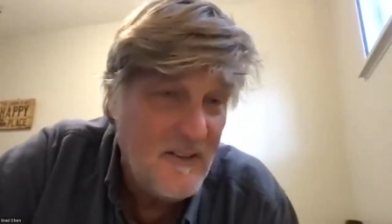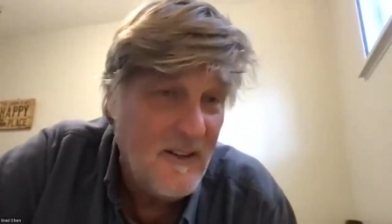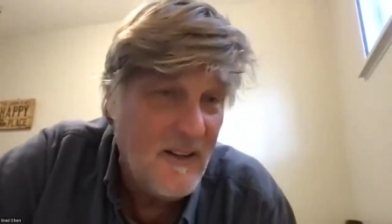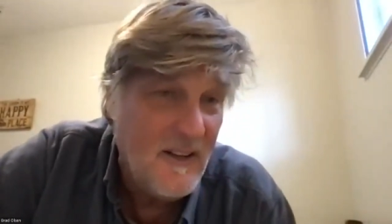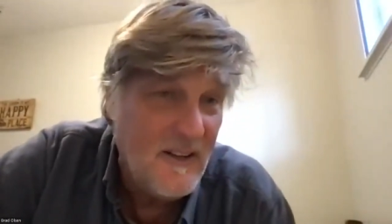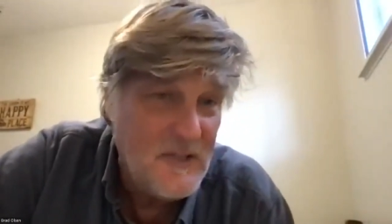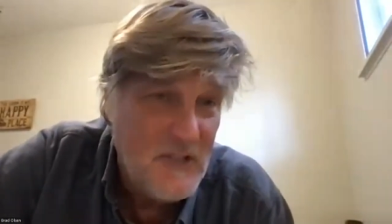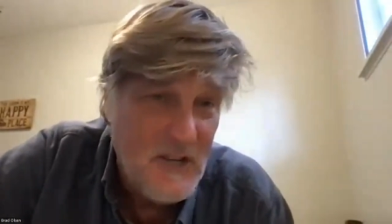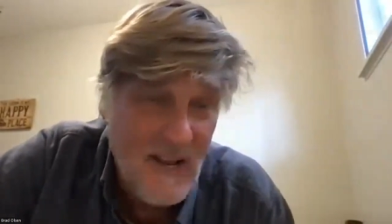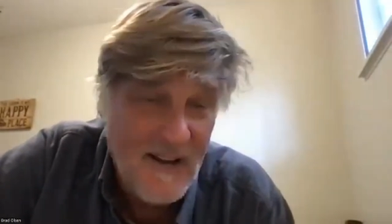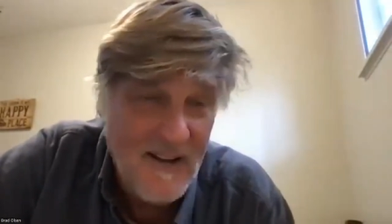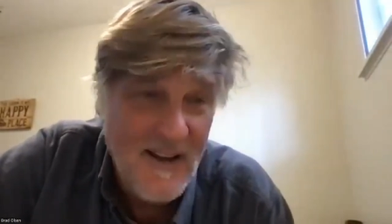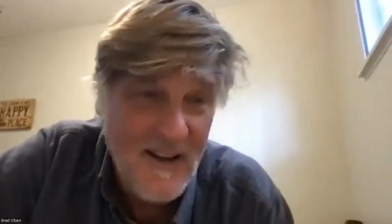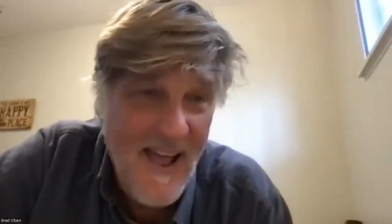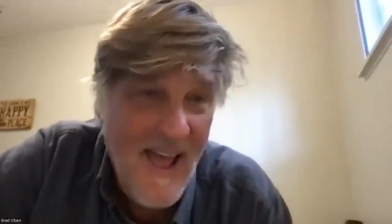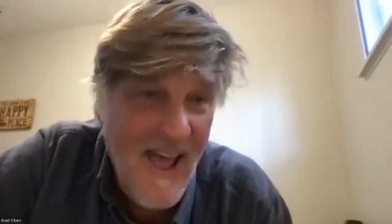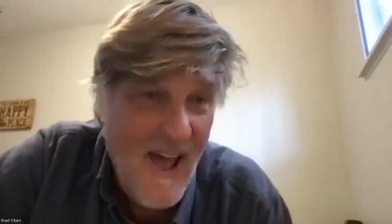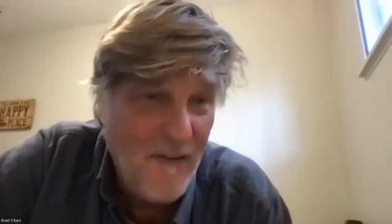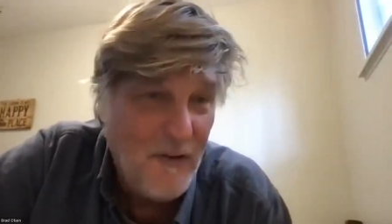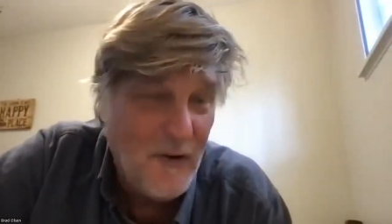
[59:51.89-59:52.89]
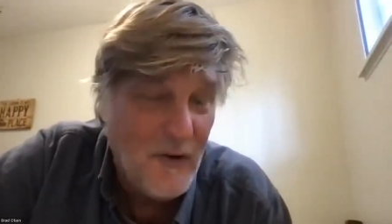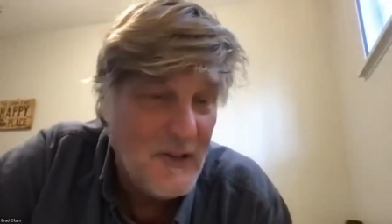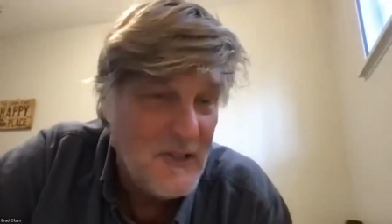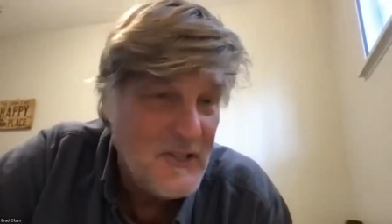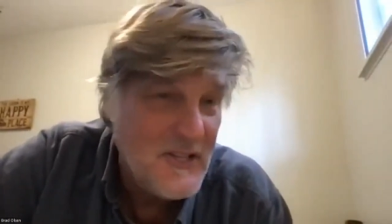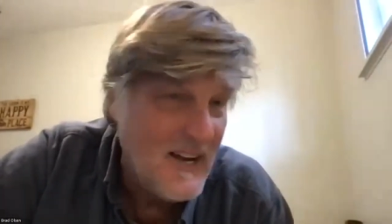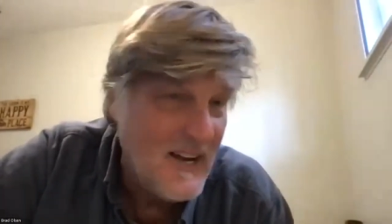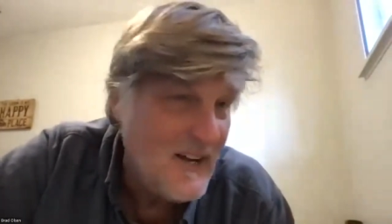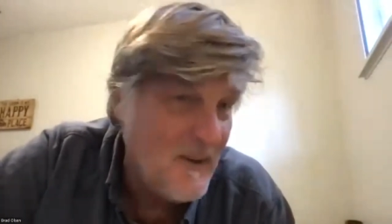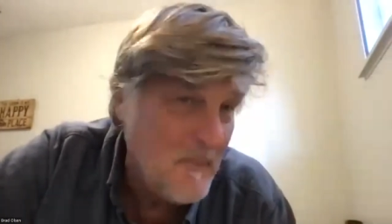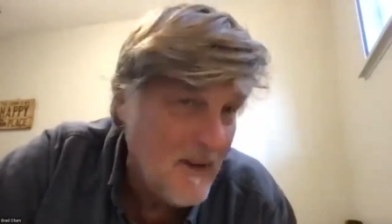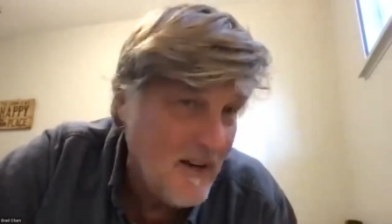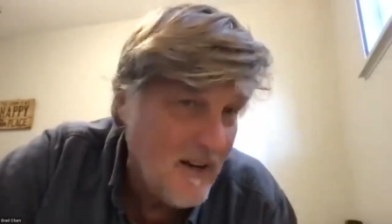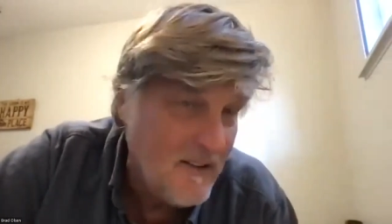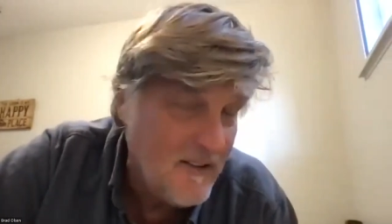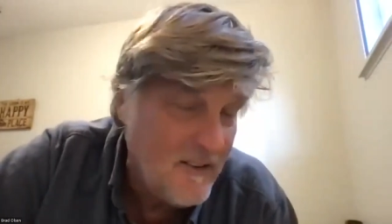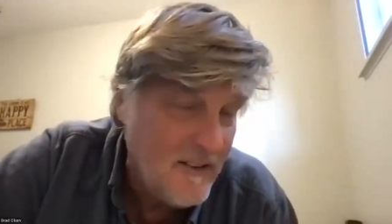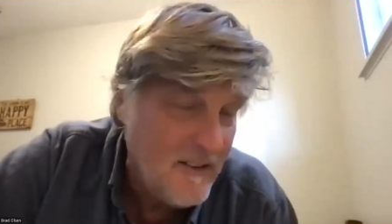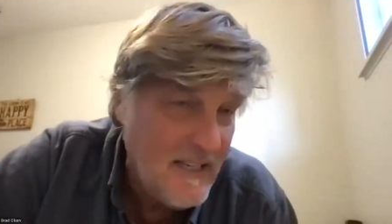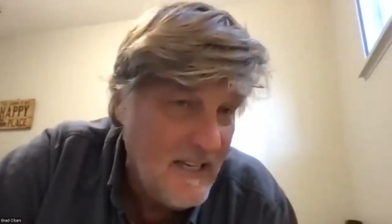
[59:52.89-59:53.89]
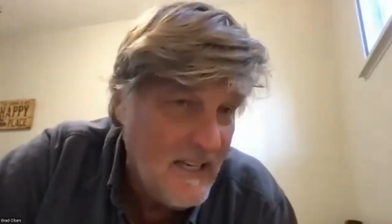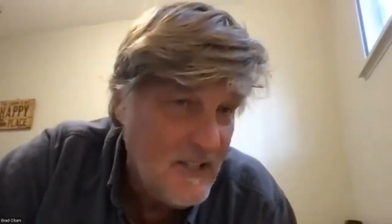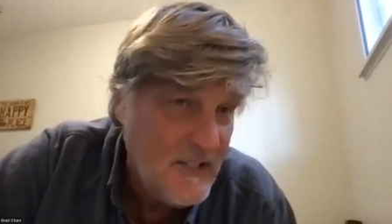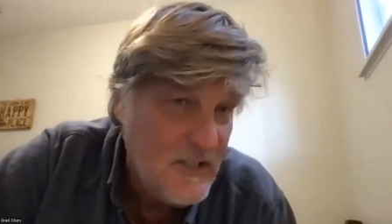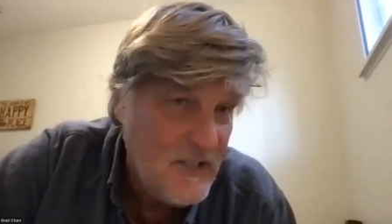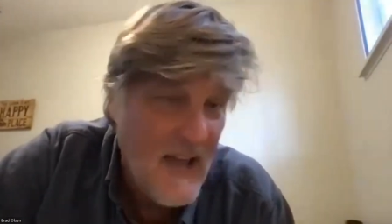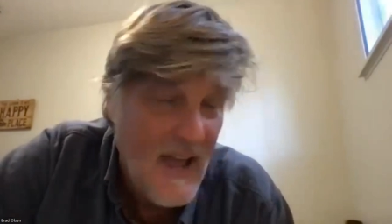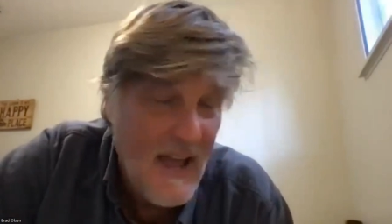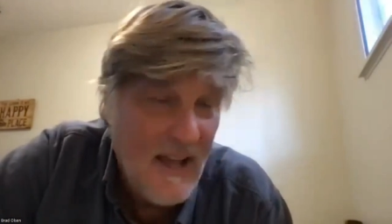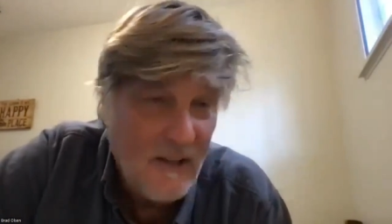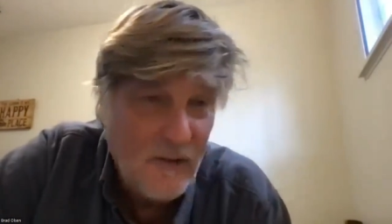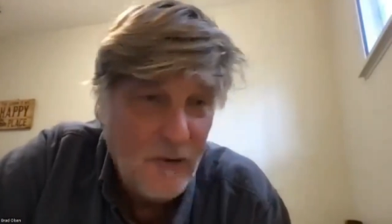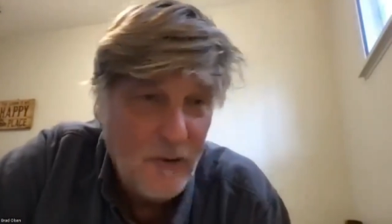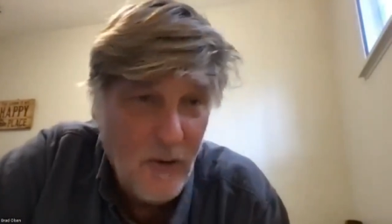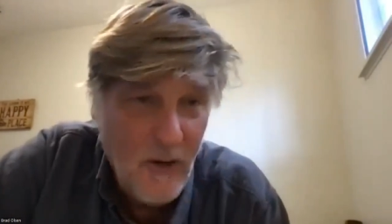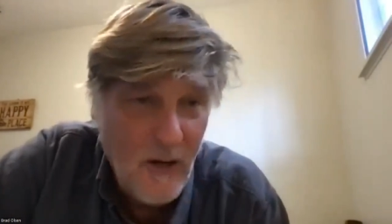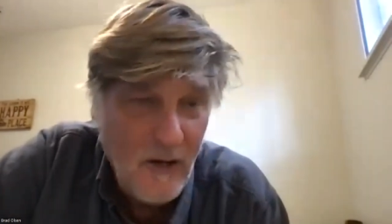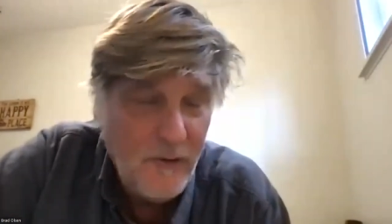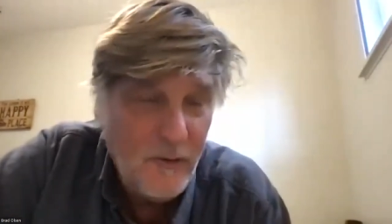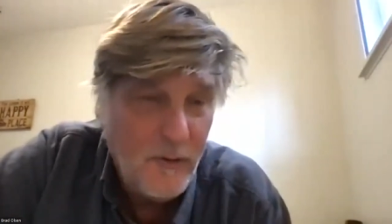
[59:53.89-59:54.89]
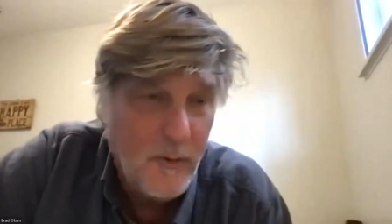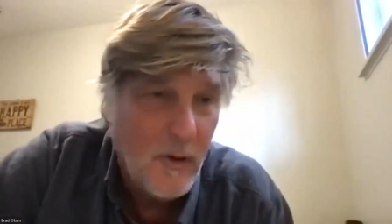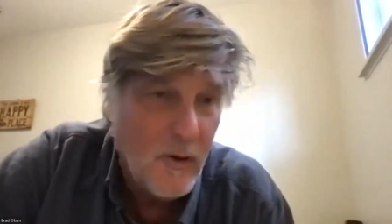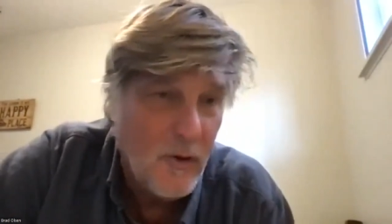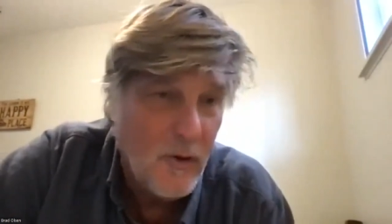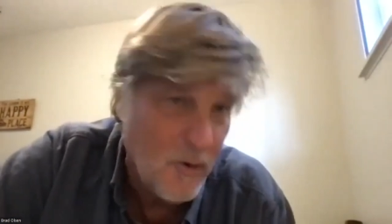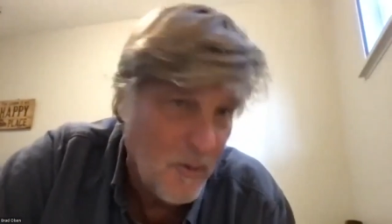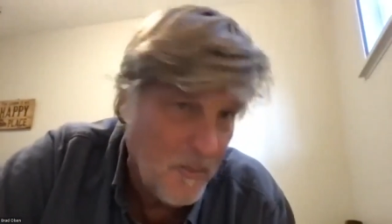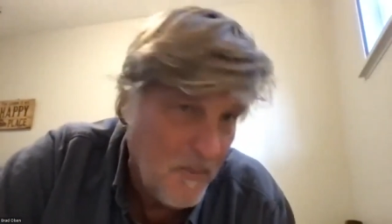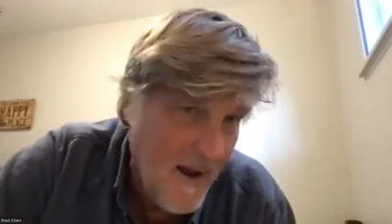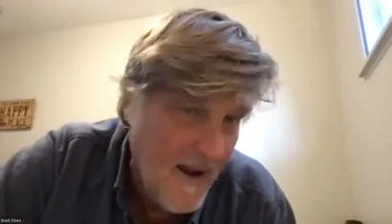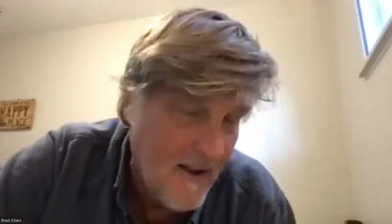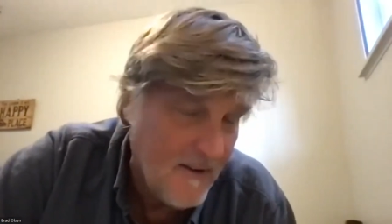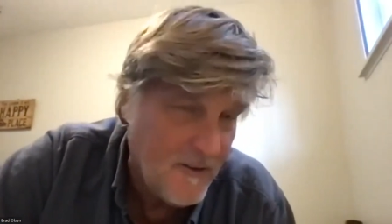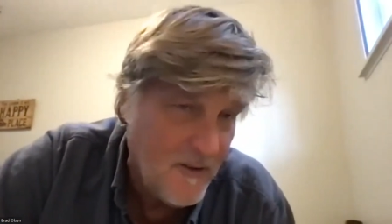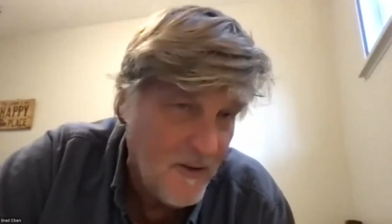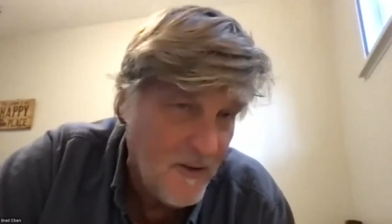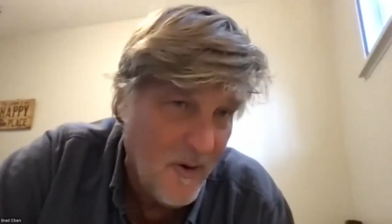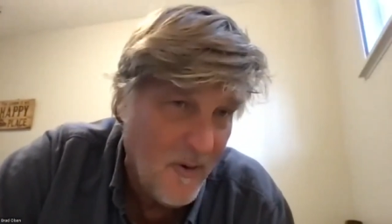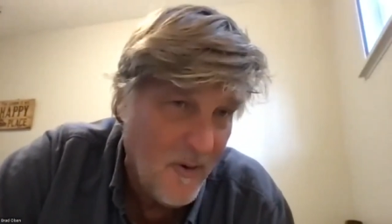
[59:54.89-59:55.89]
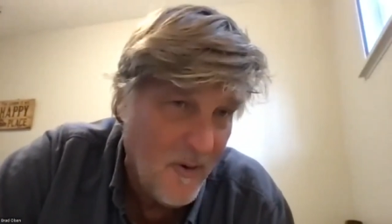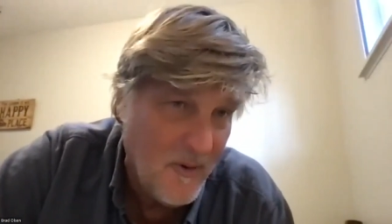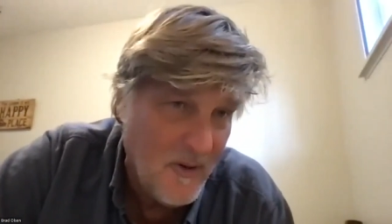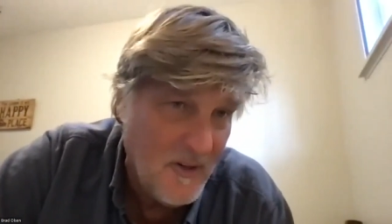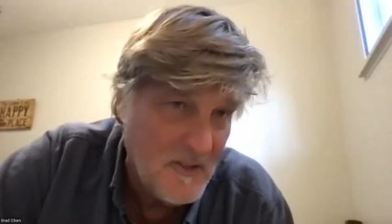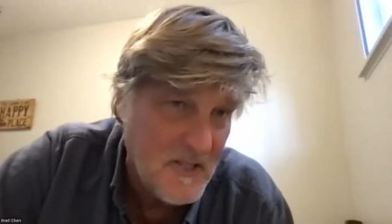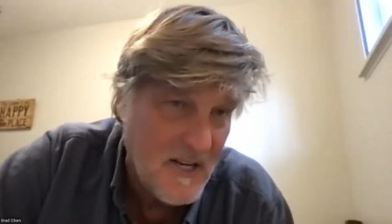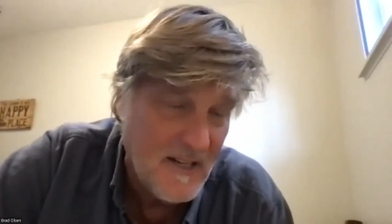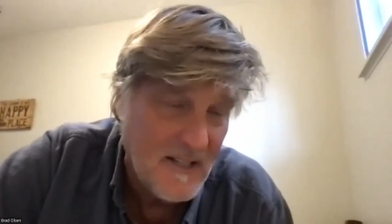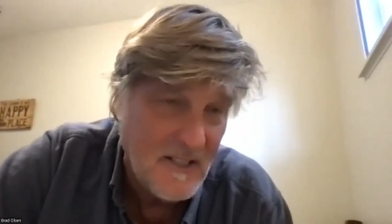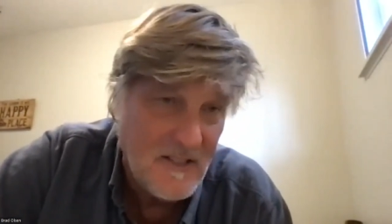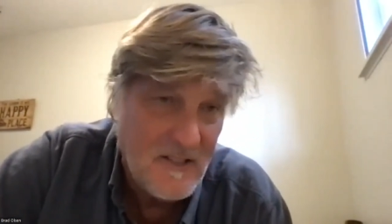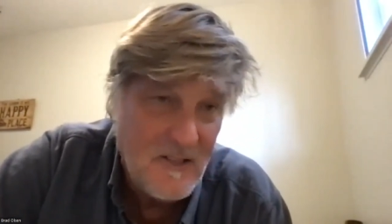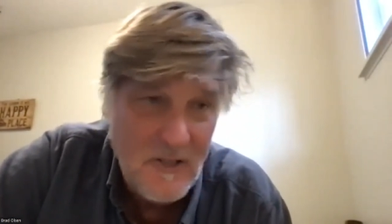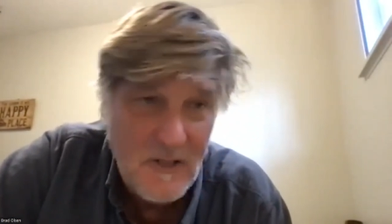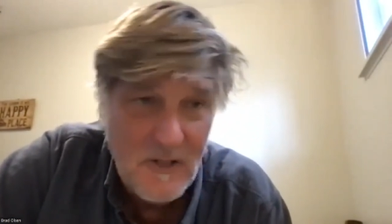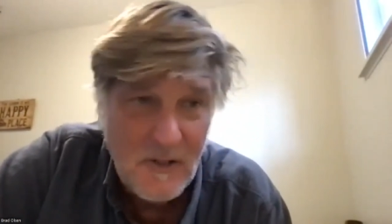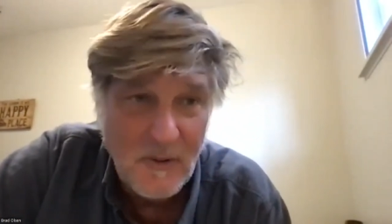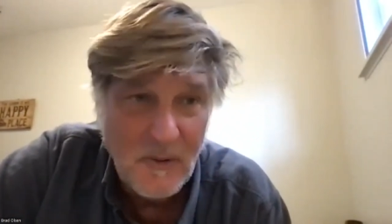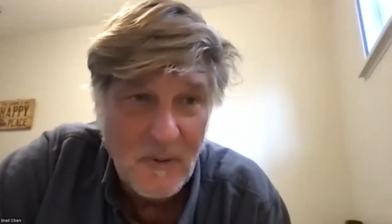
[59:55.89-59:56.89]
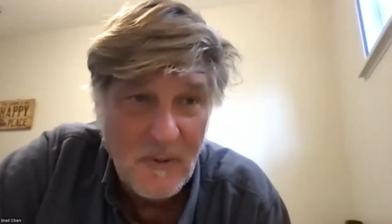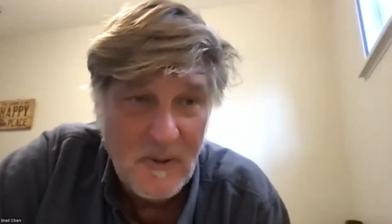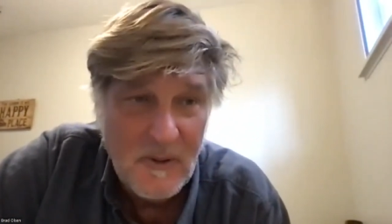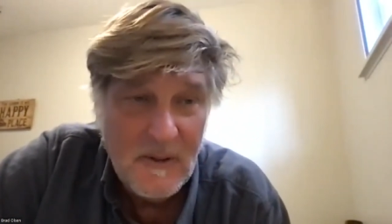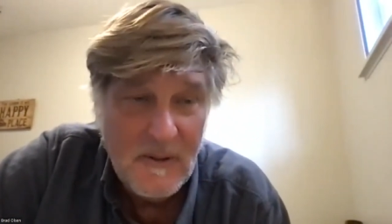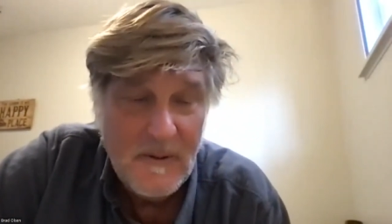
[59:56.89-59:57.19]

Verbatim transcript: agenda after agenda because each extraterrestrial group has their own agenda too,